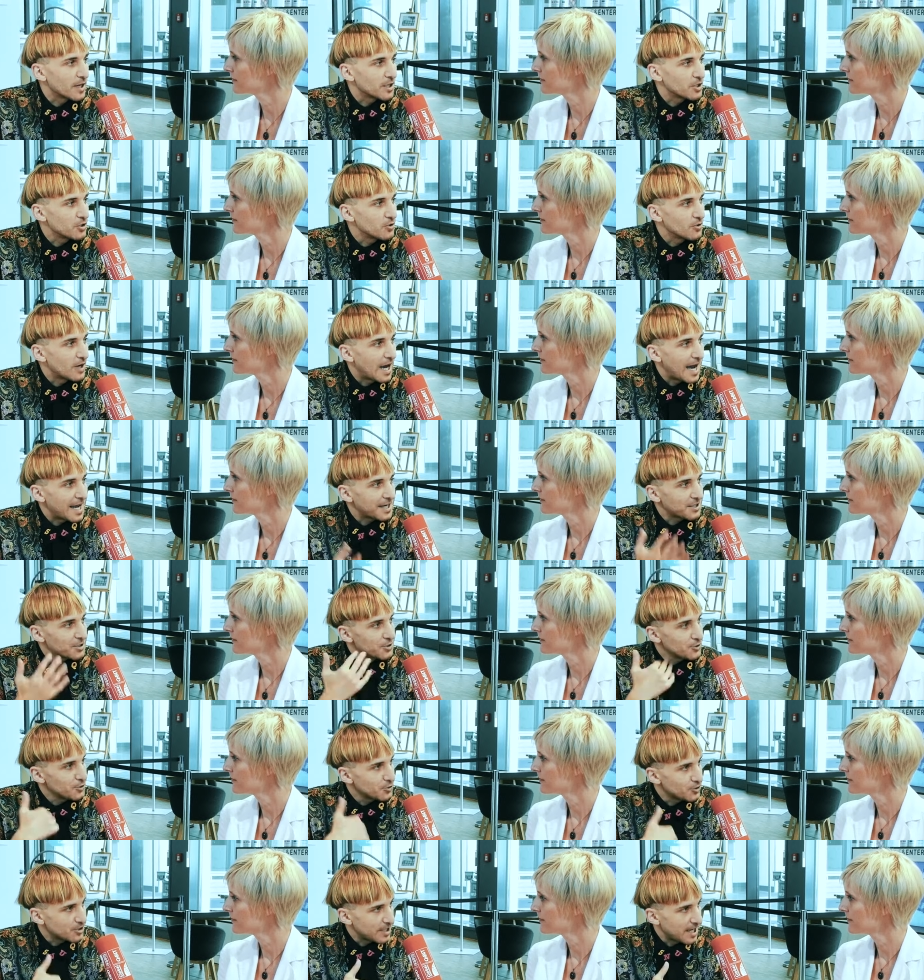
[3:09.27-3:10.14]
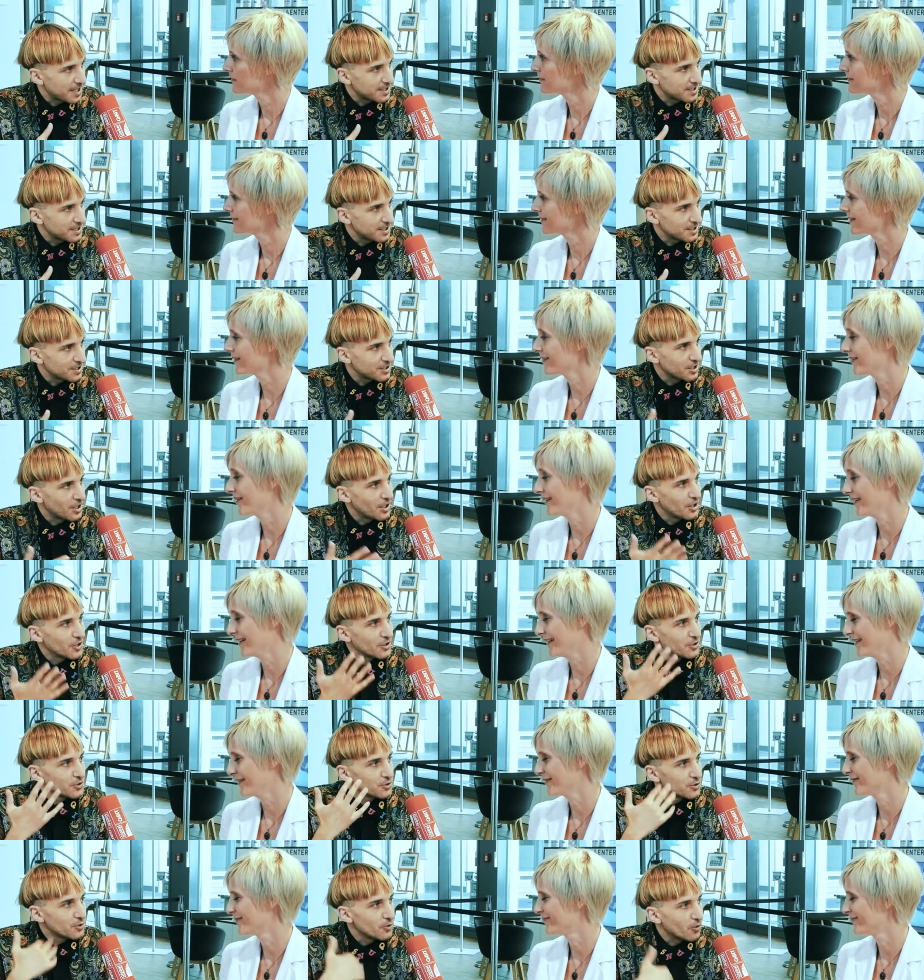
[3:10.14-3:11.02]
Speaker 1: When you add new senses,
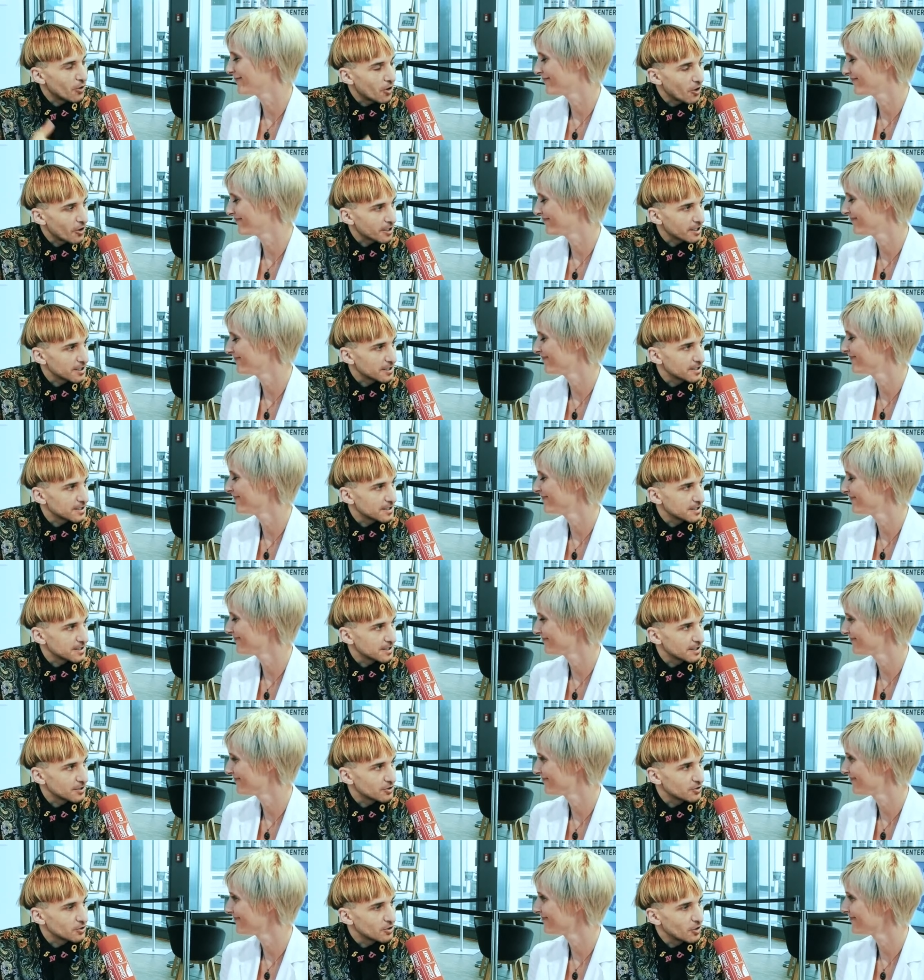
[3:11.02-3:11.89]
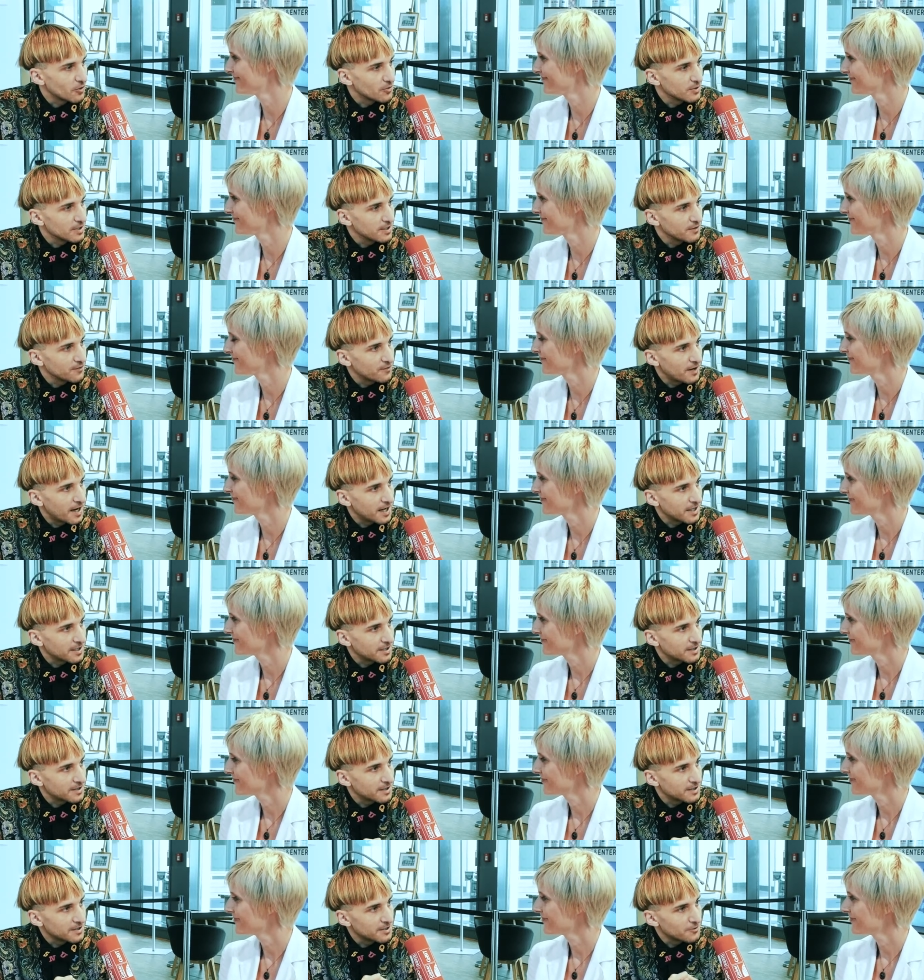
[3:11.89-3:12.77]
new organs that don't
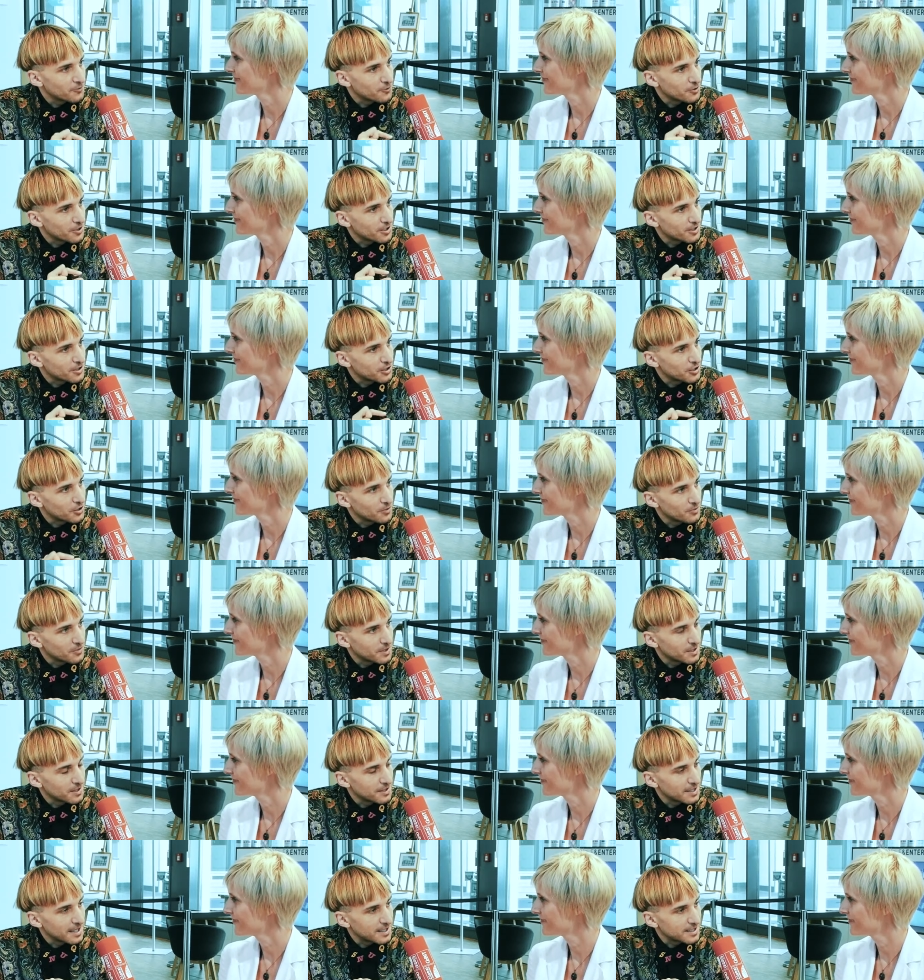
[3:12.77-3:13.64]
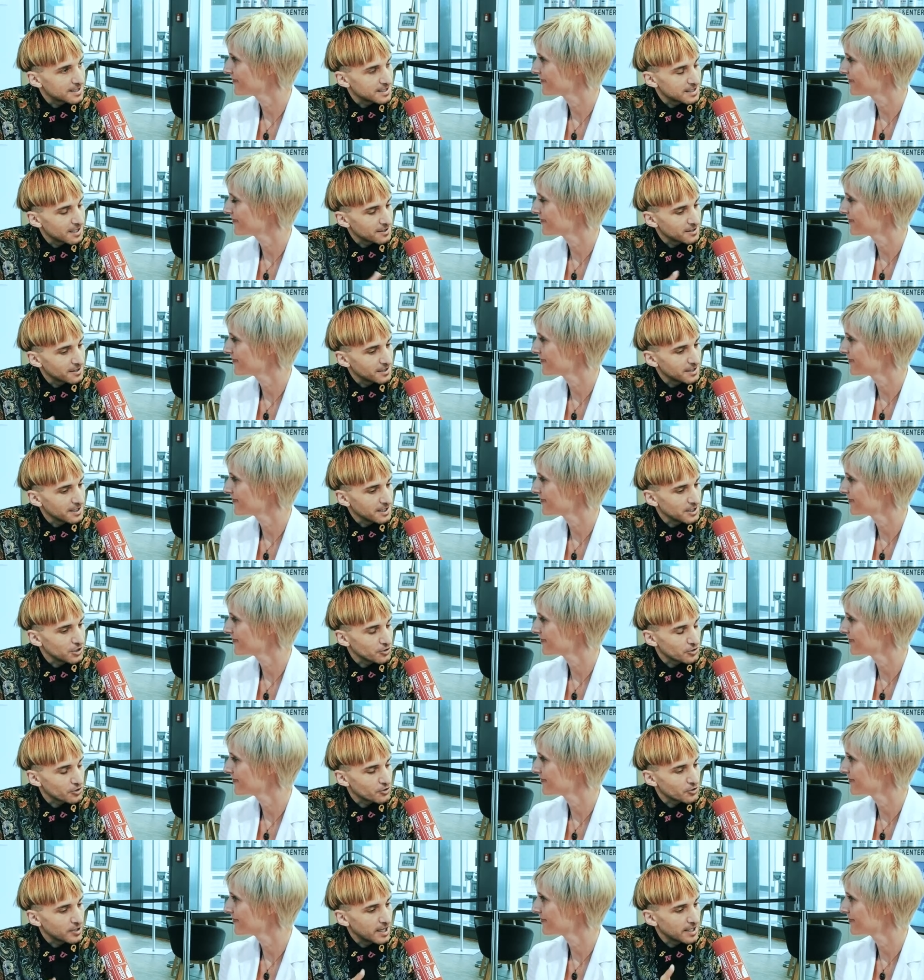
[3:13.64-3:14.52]
define the word human, then suddenly
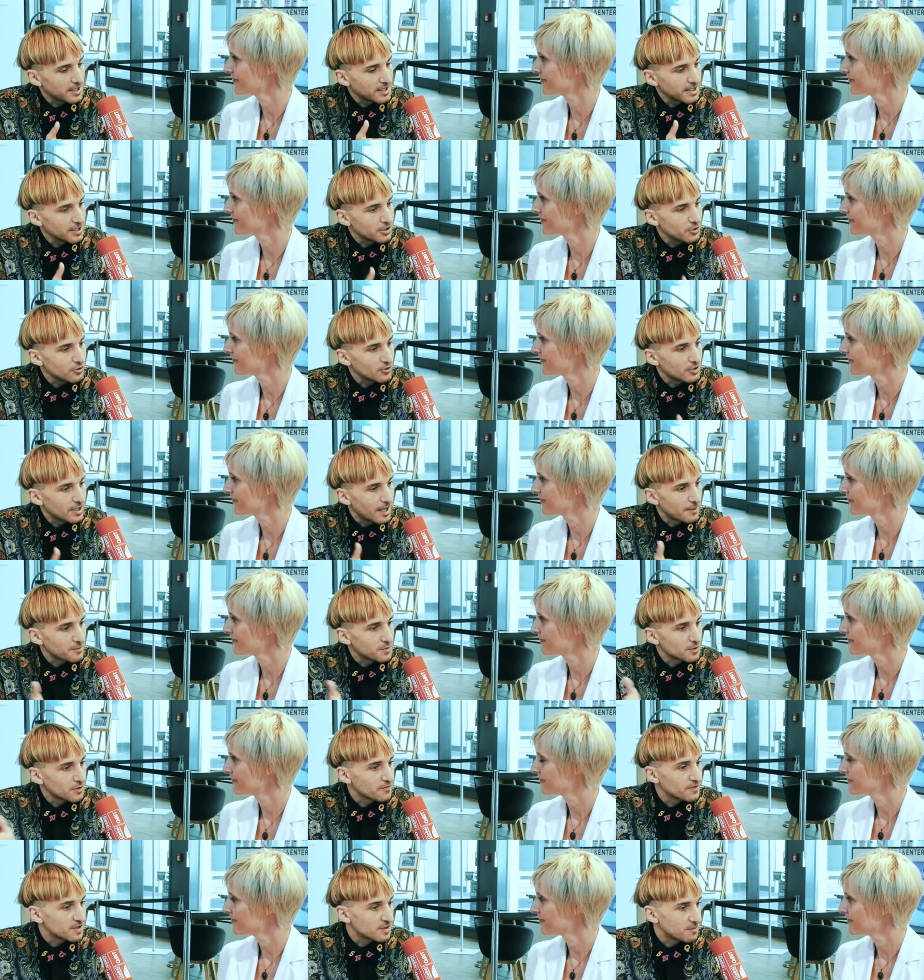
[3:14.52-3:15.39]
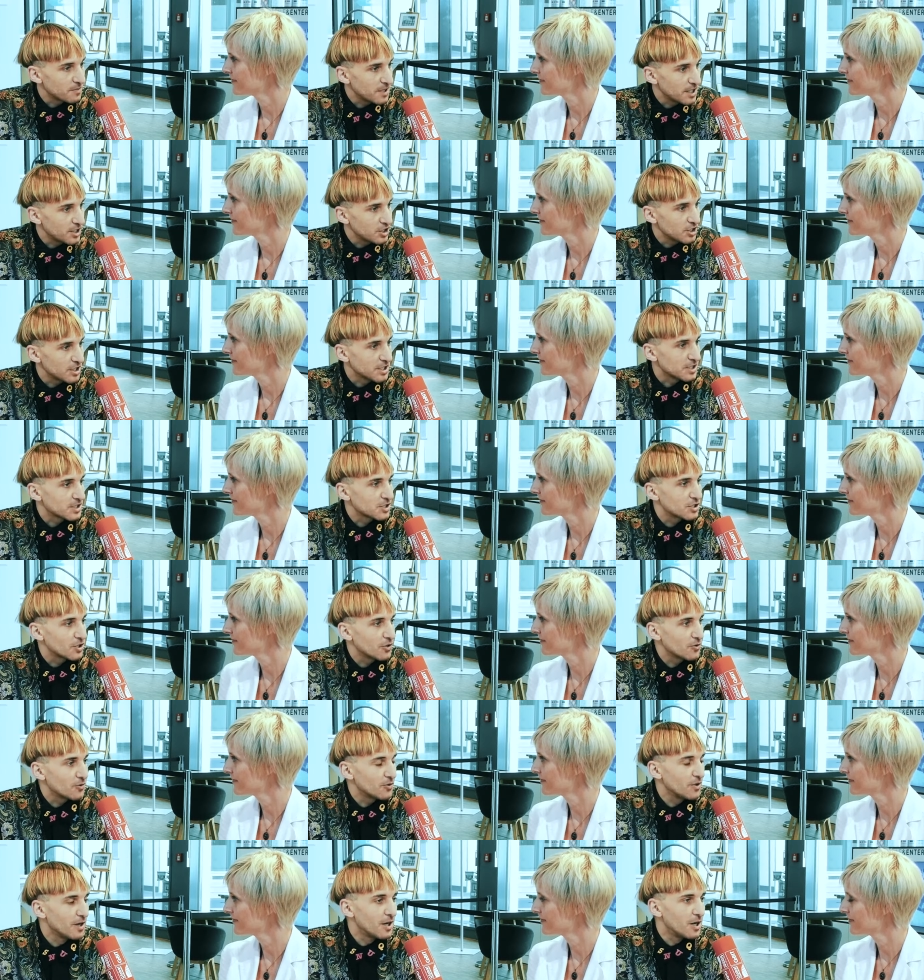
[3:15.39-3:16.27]
you're creating new types of species.
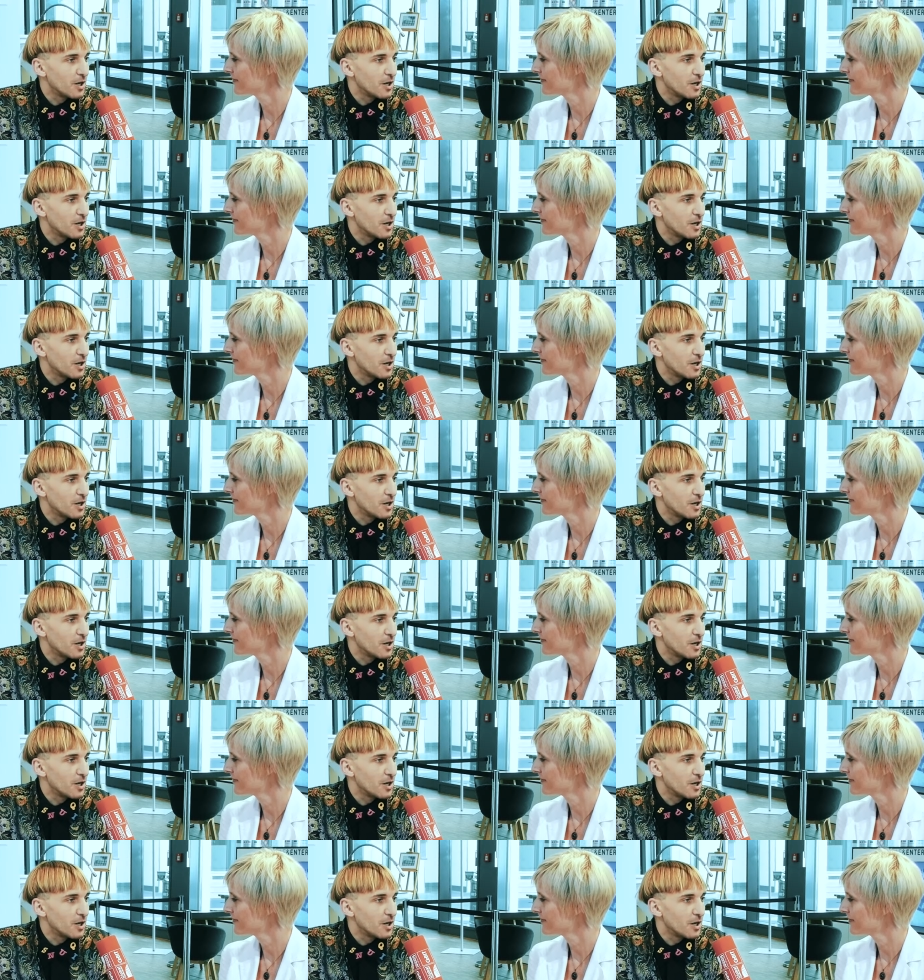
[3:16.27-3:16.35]
So